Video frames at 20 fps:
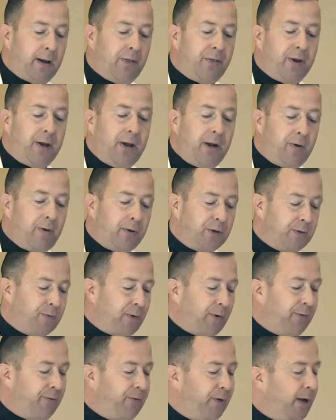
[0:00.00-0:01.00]
at the heroes of
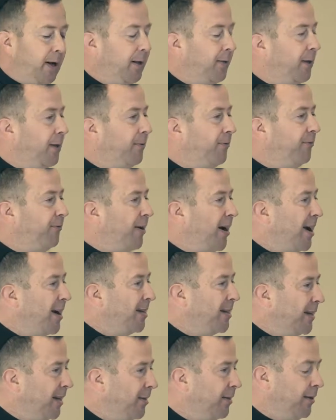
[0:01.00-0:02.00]
our faith and
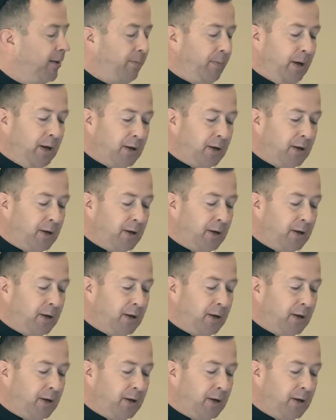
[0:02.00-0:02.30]
find in them